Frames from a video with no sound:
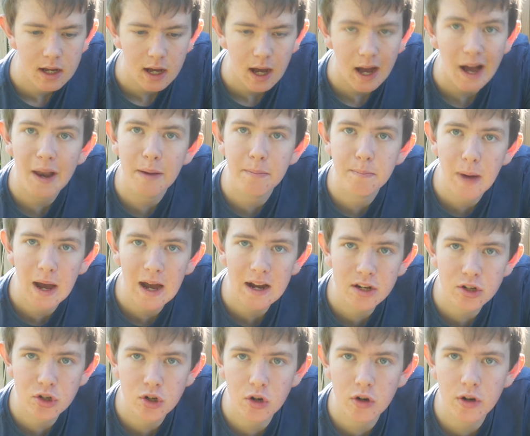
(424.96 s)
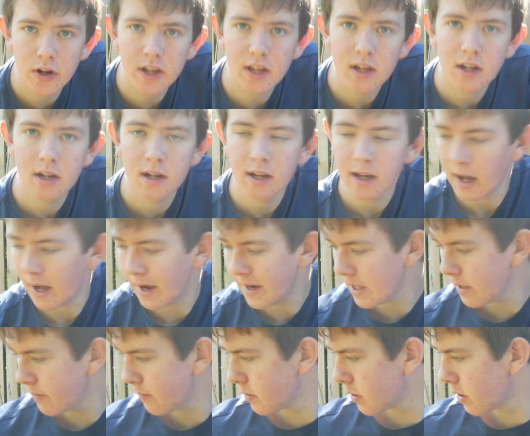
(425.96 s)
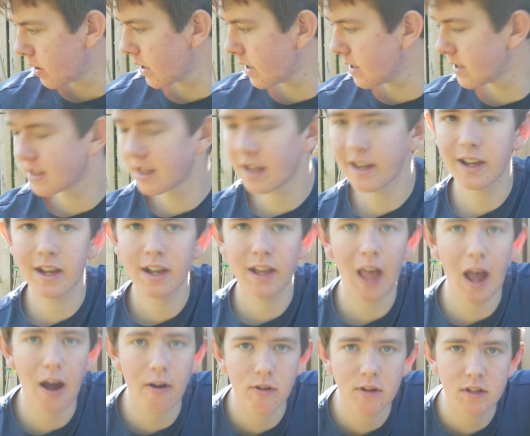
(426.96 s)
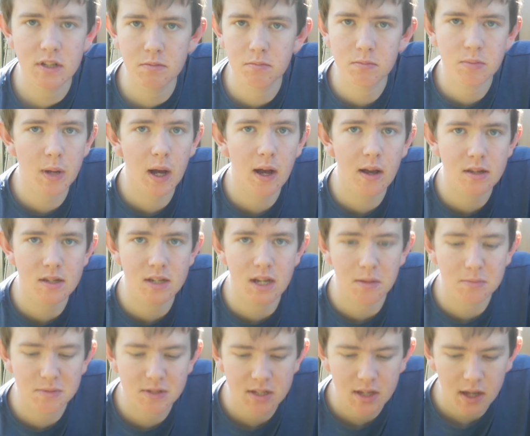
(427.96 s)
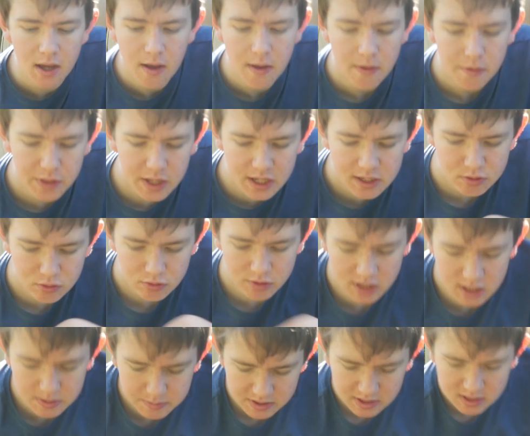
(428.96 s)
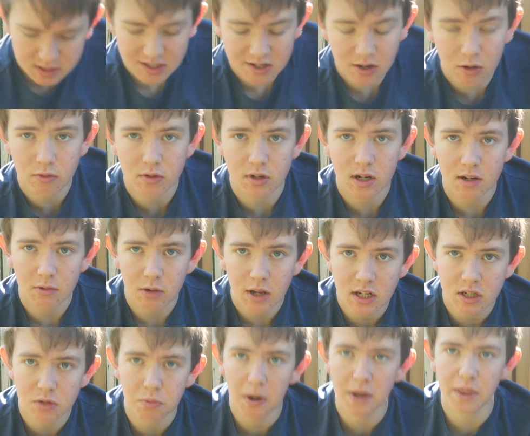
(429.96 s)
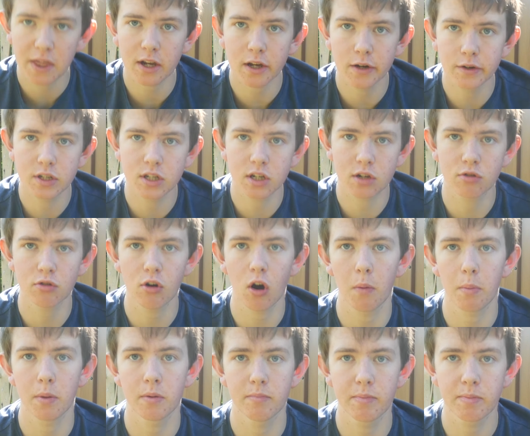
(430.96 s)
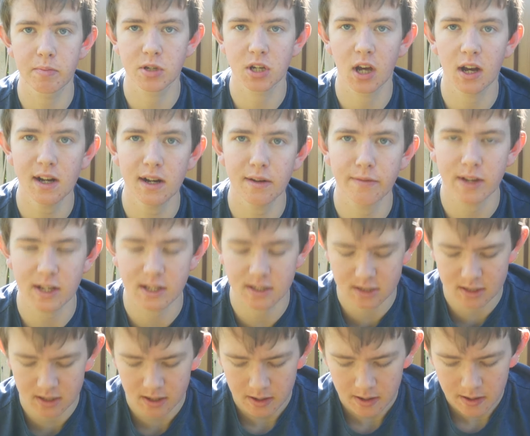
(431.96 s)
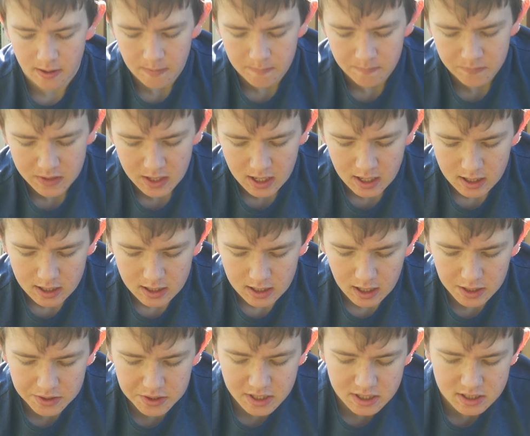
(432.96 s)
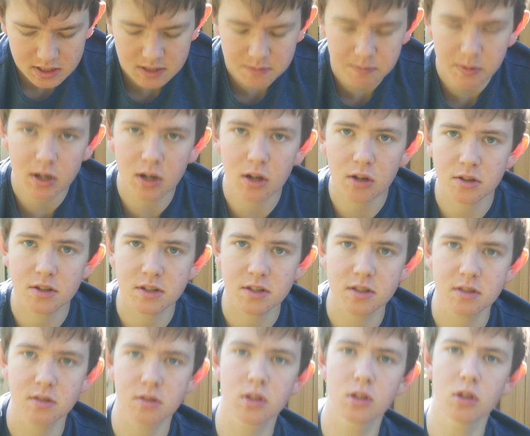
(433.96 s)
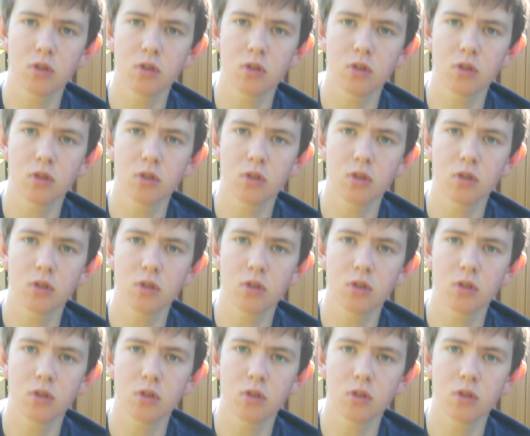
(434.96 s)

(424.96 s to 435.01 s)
and pak choi, and even things like carrots and parsnips. These all need to be sown into where they're going to crop and to harvest. And this is because the